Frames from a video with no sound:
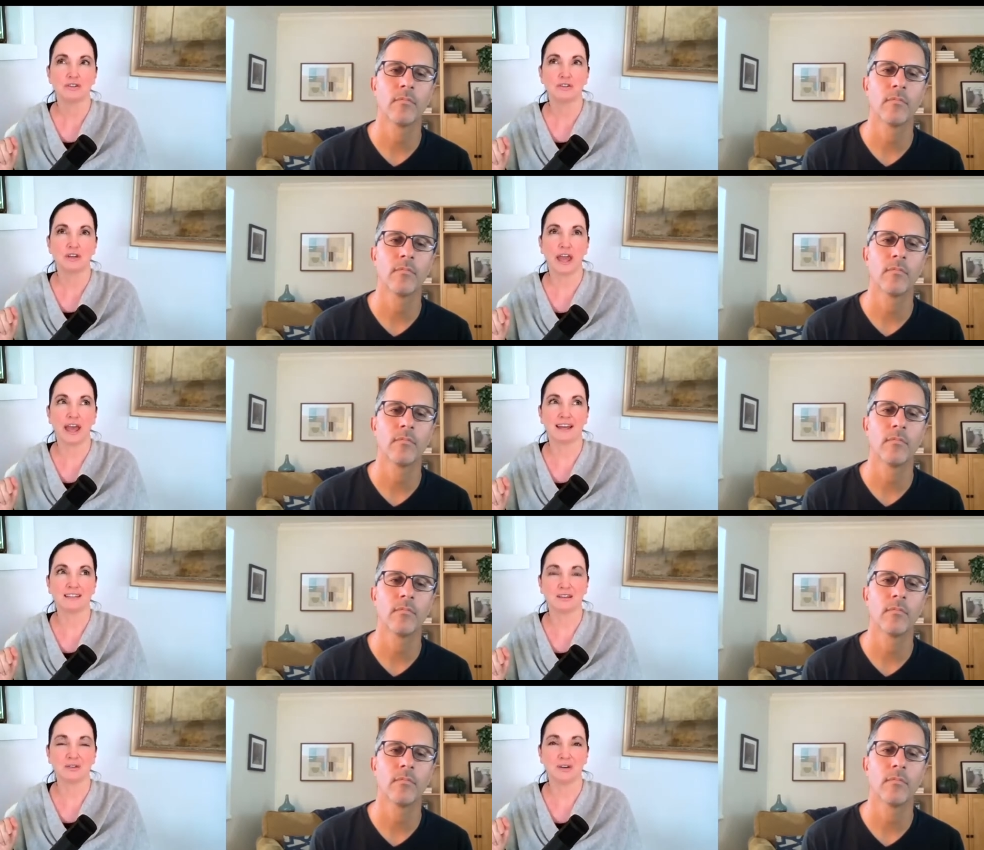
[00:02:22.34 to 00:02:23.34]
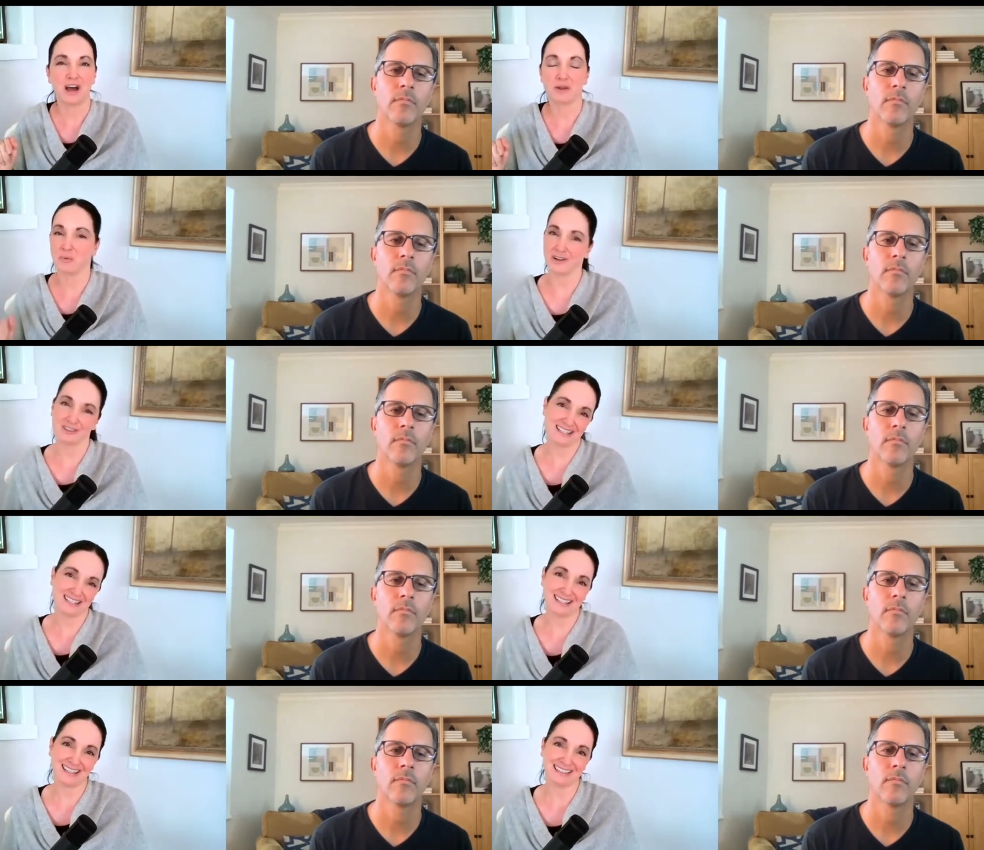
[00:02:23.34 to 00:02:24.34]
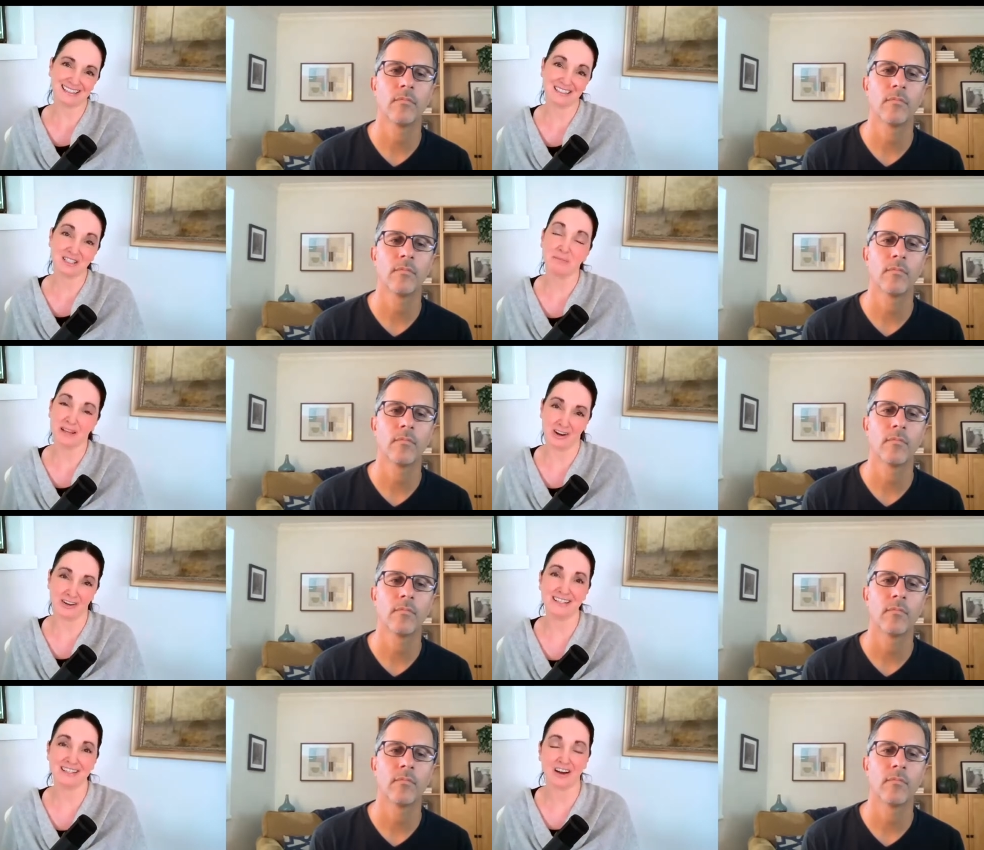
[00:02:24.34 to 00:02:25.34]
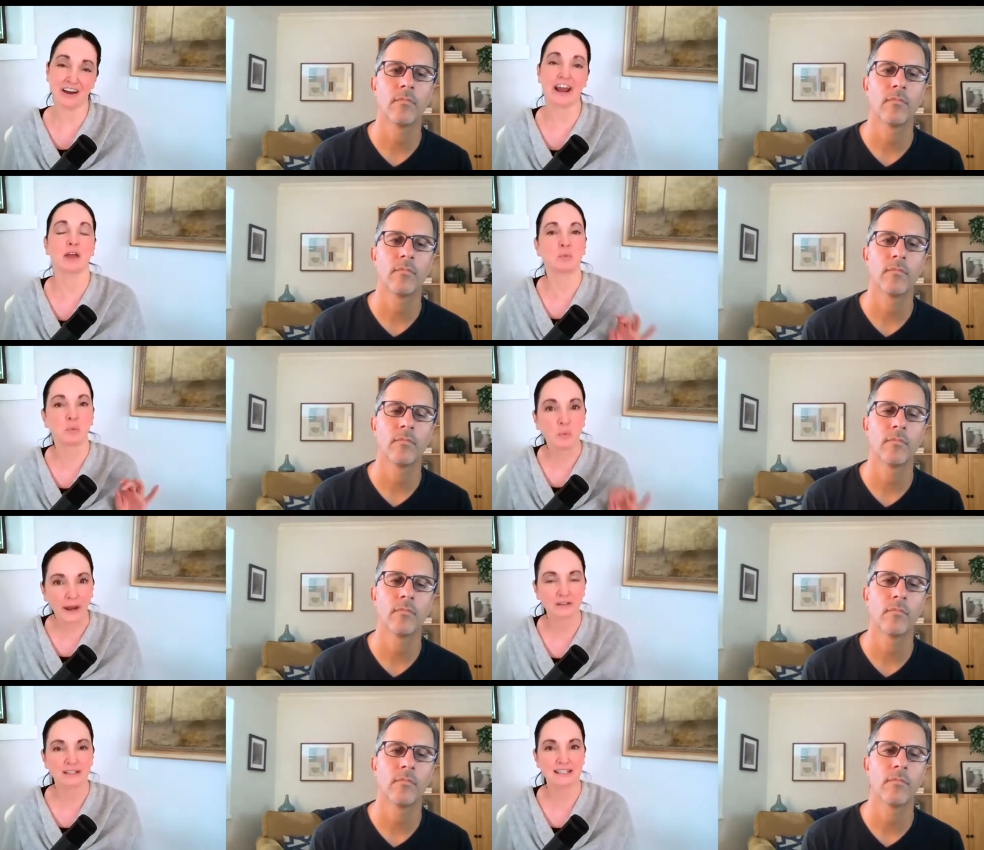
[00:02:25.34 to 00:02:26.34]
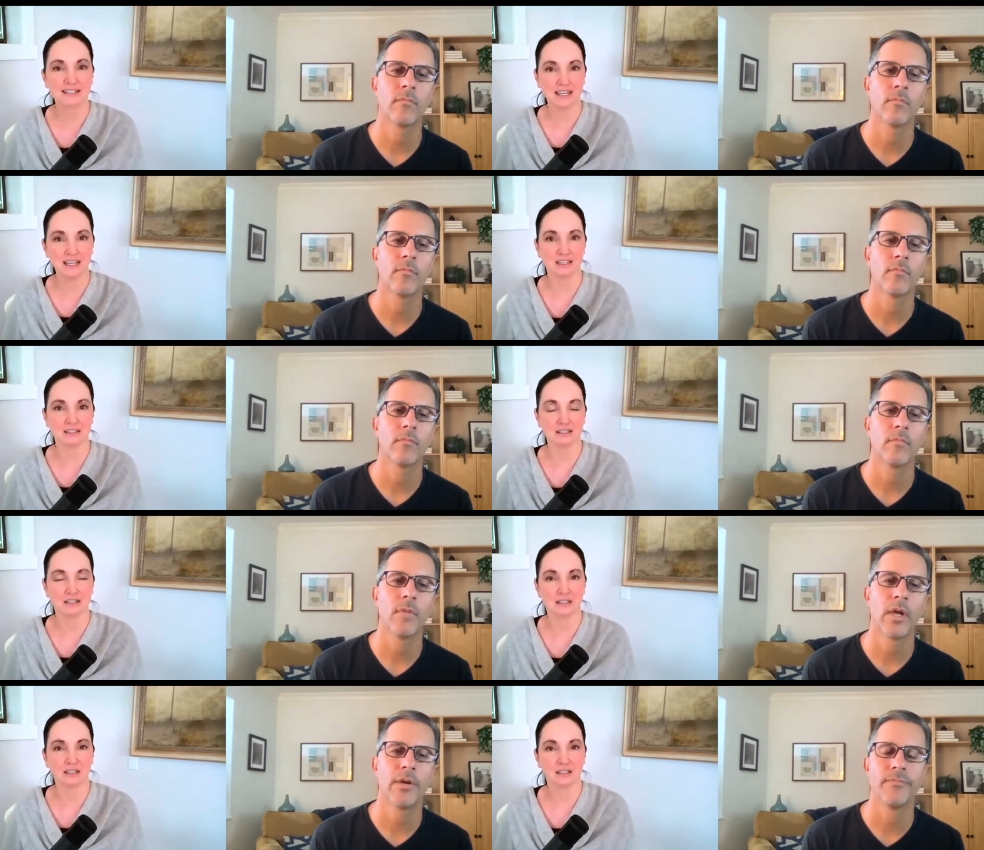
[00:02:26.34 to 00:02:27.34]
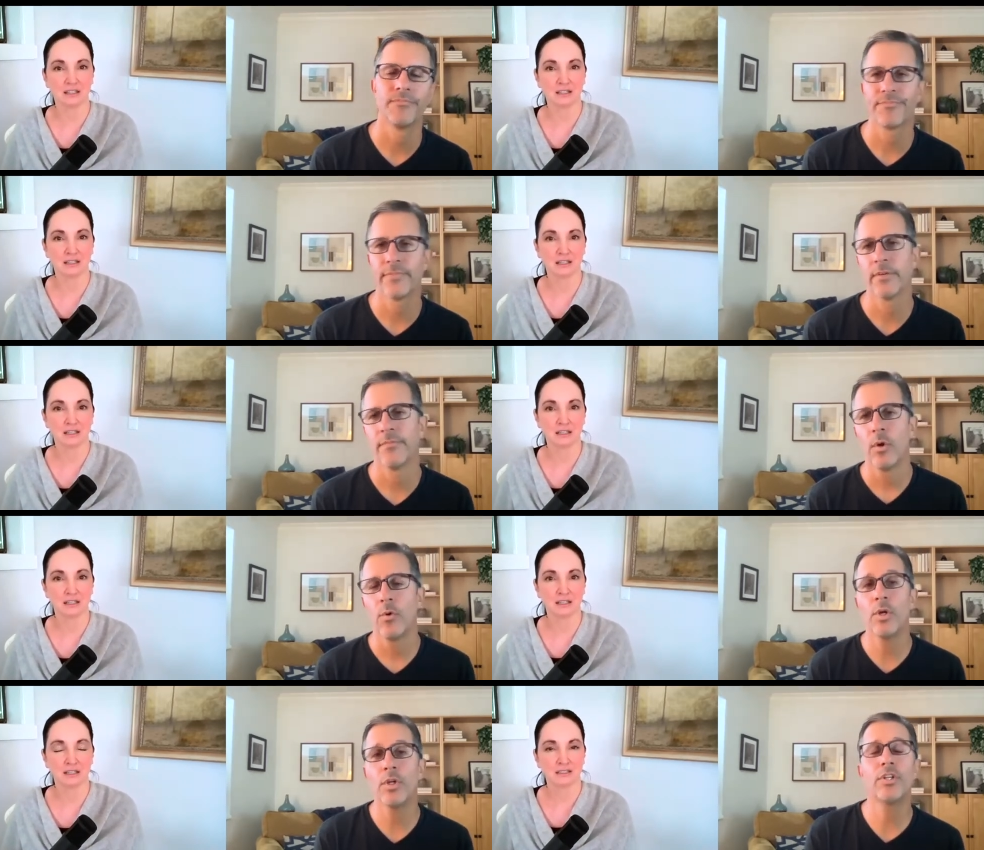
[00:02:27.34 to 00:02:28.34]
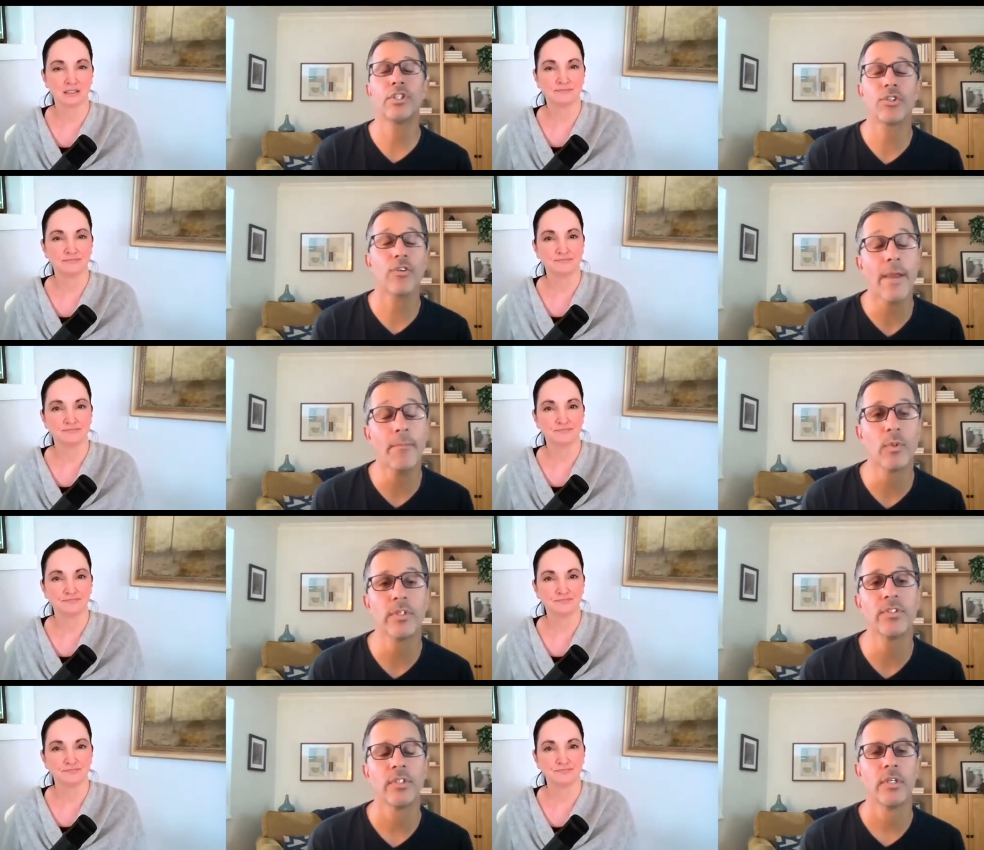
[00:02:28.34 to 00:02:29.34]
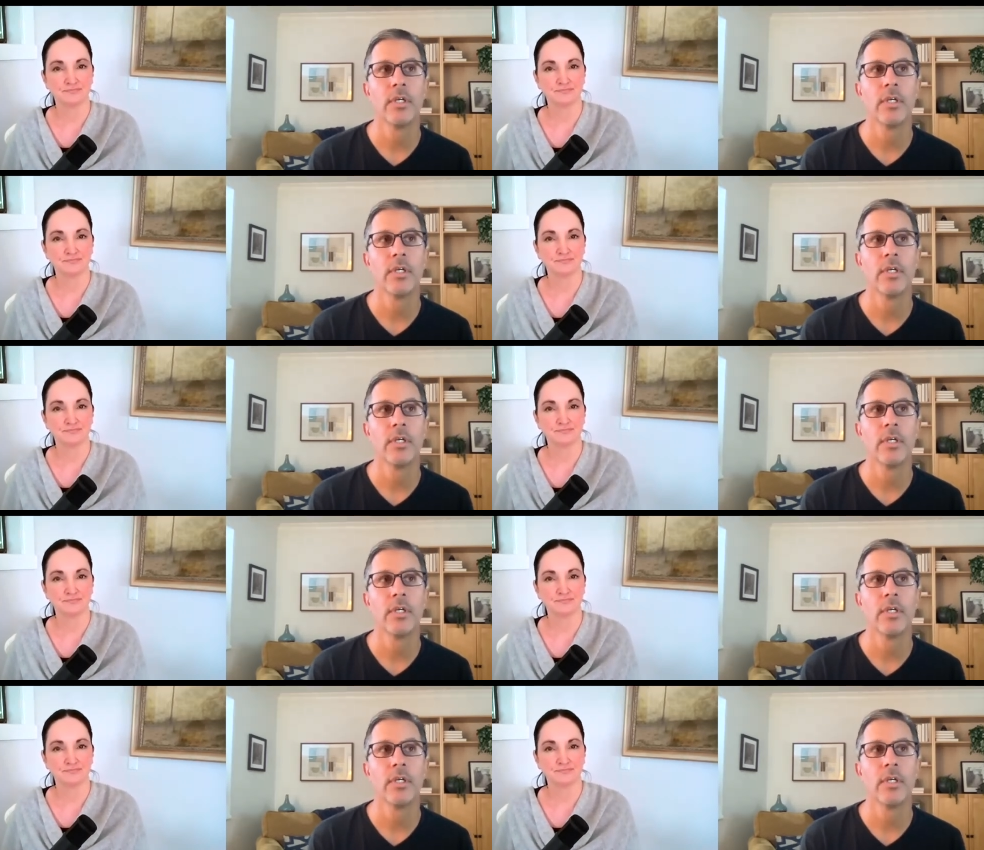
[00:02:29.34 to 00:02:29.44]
Speaker 1: And I rarely see it. To be honest, Scott, I rarely see it.
Speaker 2: Yeah. Yeah. And what you described was